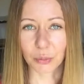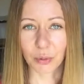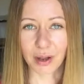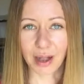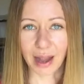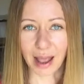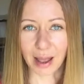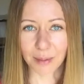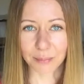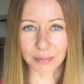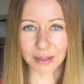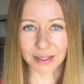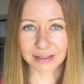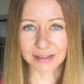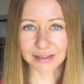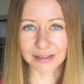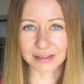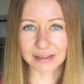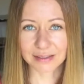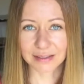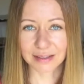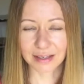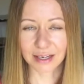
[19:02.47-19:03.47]
what
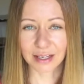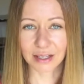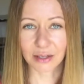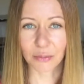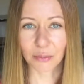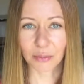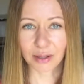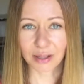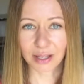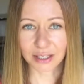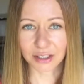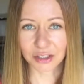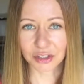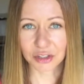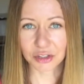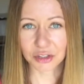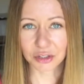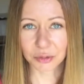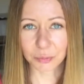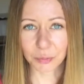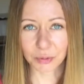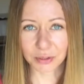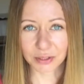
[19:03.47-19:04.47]
happens in a
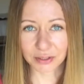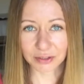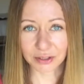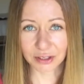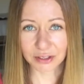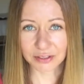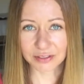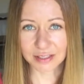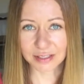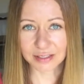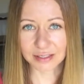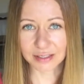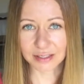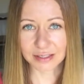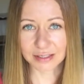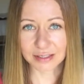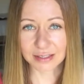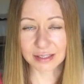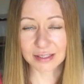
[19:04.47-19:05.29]
relationship with a narcissist.